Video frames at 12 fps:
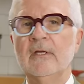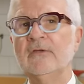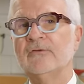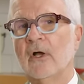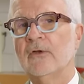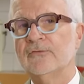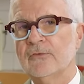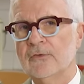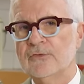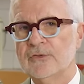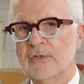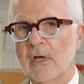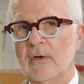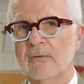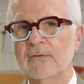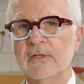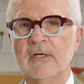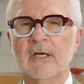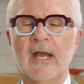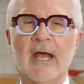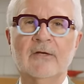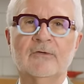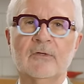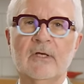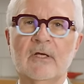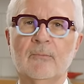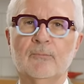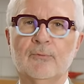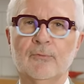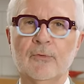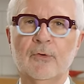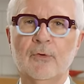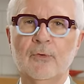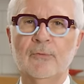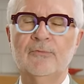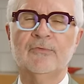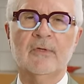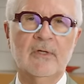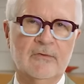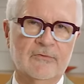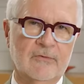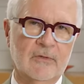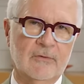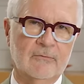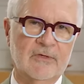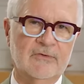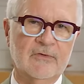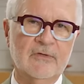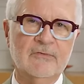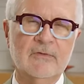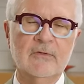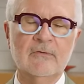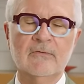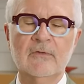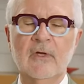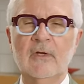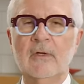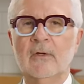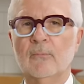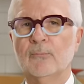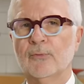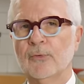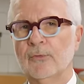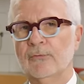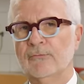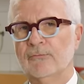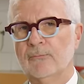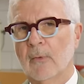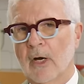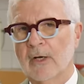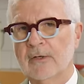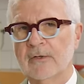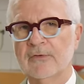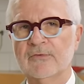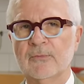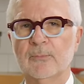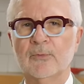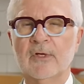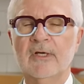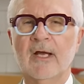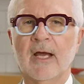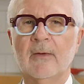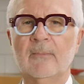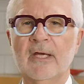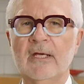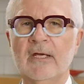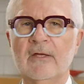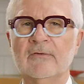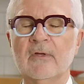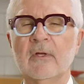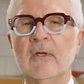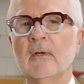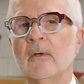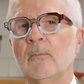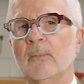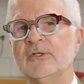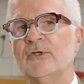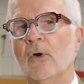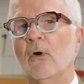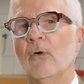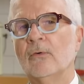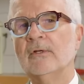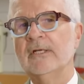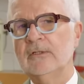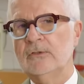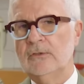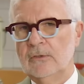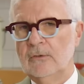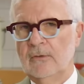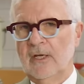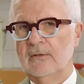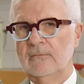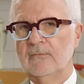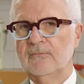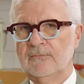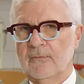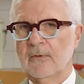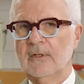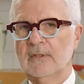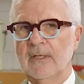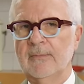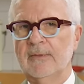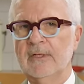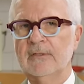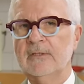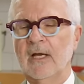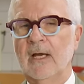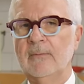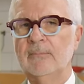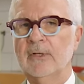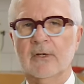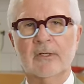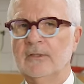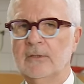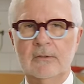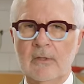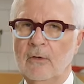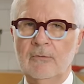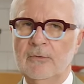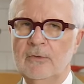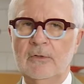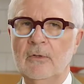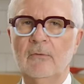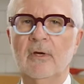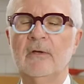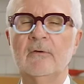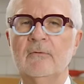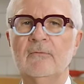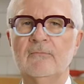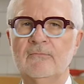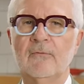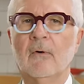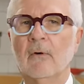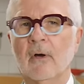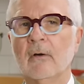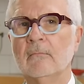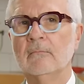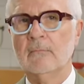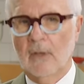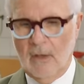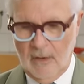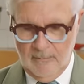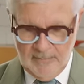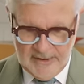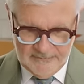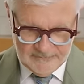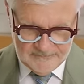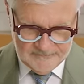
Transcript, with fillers: He's also shown that it actually improves insulin resistance, improves markers of prediabetes, but you only do it for a limited time period. You don't do it for all month.